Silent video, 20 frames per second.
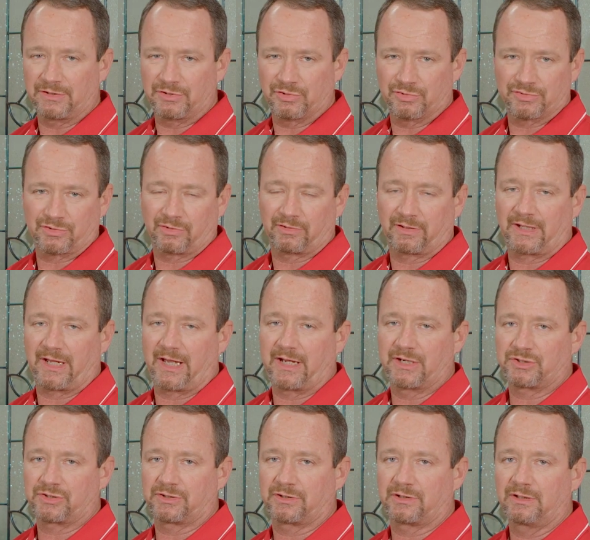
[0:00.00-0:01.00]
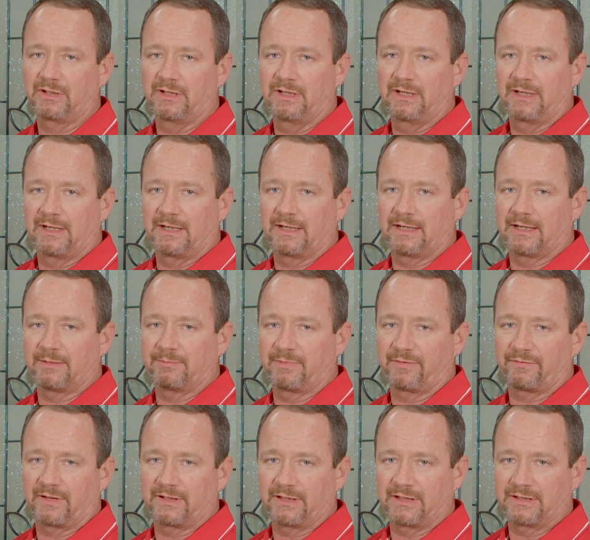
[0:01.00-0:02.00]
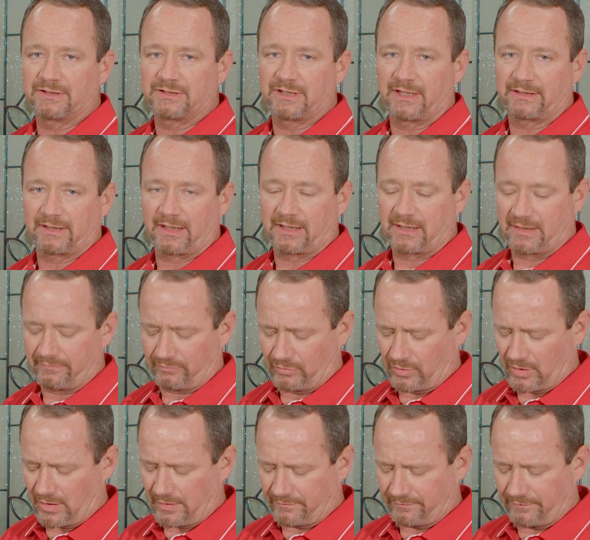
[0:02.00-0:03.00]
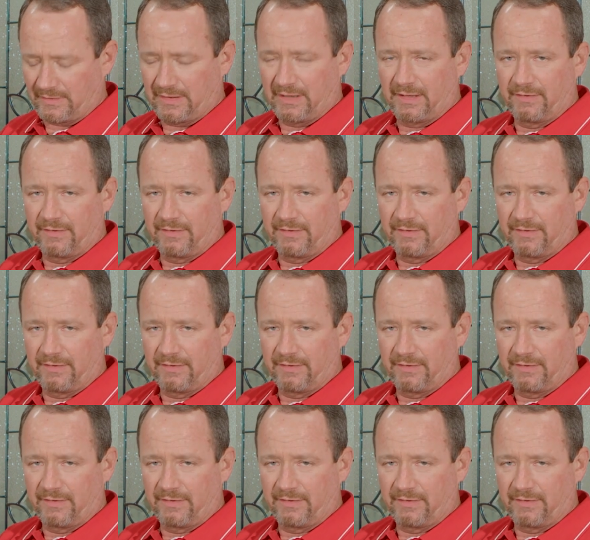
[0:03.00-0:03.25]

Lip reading: I use on occasion if I need to take that cover off.